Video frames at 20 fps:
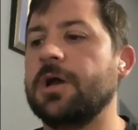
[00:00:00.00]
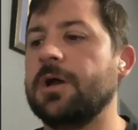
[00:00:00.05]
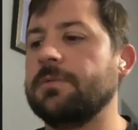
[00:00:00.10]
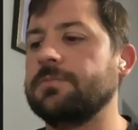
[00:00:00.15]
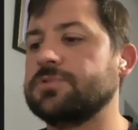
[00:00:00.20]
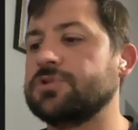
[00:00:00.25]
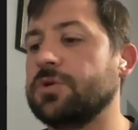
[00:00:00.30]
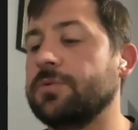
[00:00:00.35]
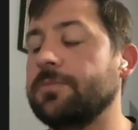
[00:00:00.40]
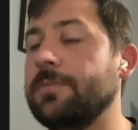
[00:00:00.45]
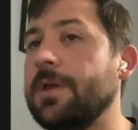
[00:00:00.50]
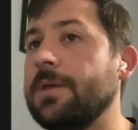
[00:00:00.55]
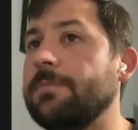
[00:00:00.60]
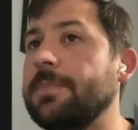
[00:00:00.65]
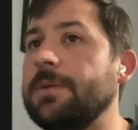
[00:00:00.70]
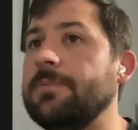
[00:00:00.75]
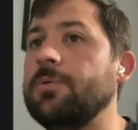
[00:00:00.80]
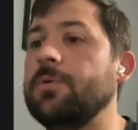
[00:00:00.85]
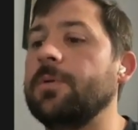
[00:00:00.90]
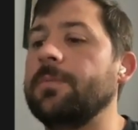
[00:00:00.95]
So
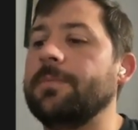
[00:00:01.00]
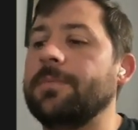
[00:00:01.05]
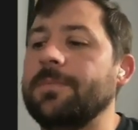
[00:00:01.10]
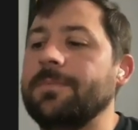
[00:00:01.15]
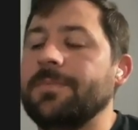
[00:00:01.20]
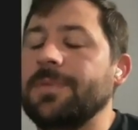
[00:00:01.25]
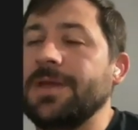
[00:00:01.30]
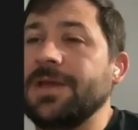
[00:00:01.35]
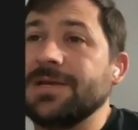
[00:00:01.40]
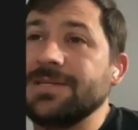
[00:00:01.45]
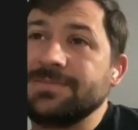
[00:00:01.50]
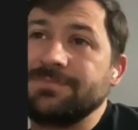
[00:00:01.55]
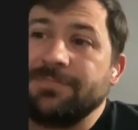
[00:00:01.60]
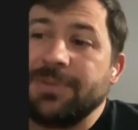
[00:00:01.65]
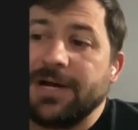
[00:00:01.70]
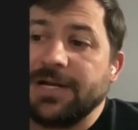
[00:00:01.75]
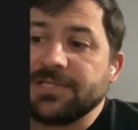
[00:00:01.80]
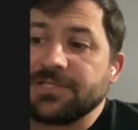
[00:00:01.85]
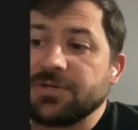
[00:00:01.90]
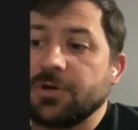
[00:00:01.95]
maybe because
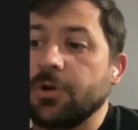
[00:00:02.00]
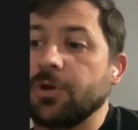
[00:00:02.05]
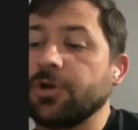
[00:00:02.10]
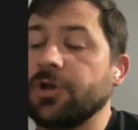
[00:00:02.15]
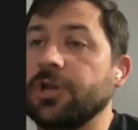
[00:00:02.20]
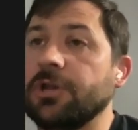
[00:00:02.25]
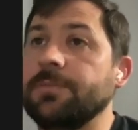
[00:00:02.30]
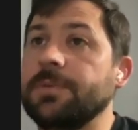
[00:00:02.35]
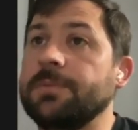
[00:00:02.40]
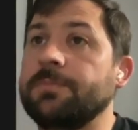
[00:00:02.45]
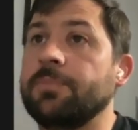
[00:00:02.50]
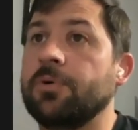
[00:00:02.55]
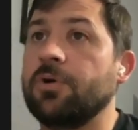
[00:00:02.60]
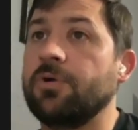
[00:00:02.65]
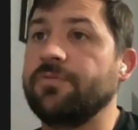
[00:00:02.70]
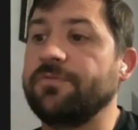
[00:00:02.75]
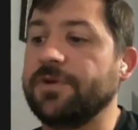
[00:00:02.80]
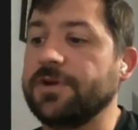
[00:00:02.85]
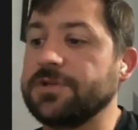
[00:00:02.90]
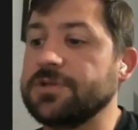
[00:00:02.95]
bots aren't going to be
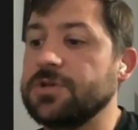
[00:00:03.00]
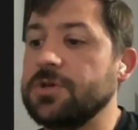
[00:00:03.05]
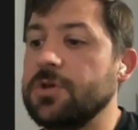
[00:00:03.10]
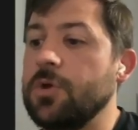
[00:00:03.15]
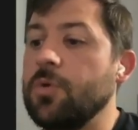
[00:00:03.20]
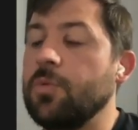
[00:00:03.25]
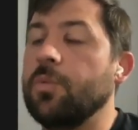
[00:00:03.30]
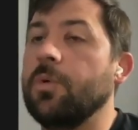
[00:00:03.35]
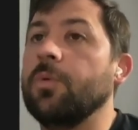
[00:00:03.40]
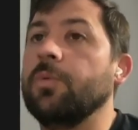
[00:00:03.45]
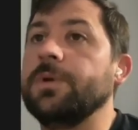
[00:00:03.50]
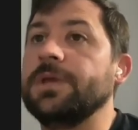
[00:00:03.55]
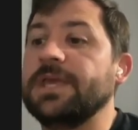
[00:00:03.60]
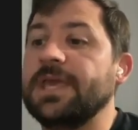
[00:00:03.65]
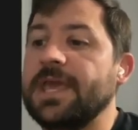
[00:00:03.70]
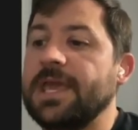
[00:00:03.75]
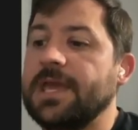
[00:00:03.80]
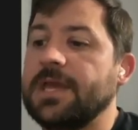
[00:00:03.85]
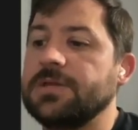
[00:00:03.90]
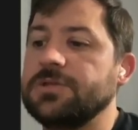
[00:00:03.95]
perfect, what we
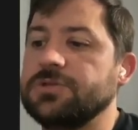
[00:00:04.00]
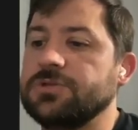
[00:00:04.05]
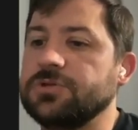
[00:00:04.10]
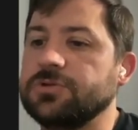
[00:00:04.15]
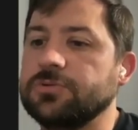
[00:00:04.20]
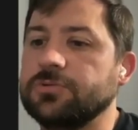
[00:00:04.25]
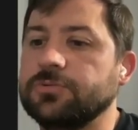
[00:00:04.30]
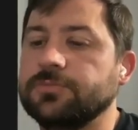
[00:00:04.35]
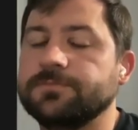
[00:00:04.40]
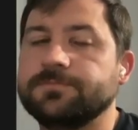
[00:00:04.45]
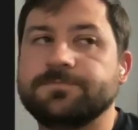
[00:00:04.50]
can do